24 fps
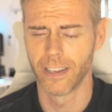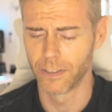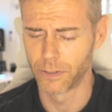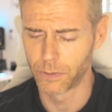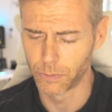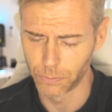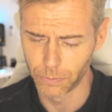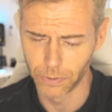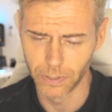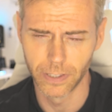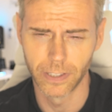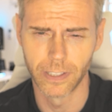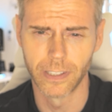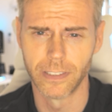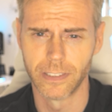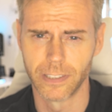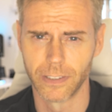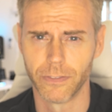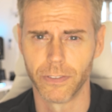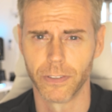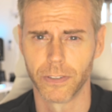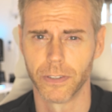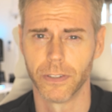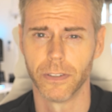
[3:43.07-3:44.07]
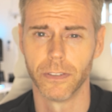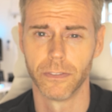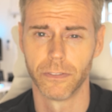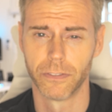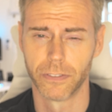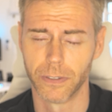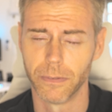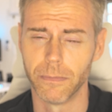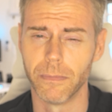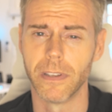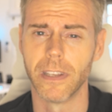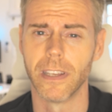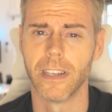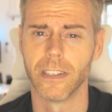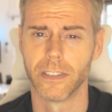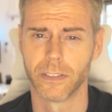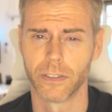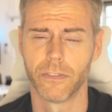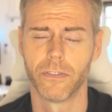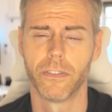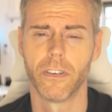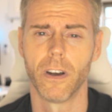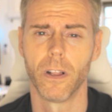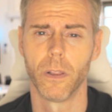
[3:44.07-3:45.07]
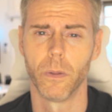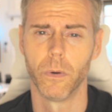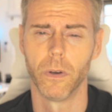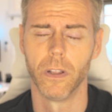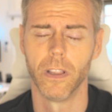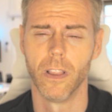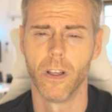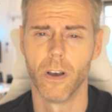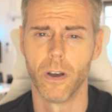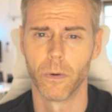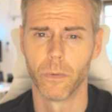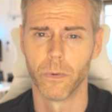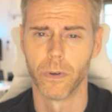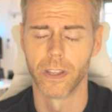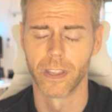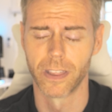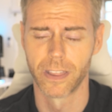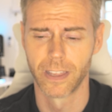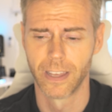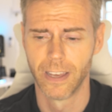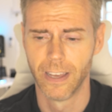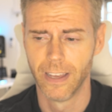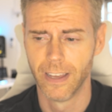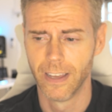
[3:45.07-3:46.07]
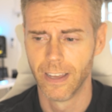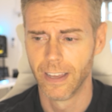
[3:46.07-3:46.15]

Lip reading: It's really difficult for me to follow along with.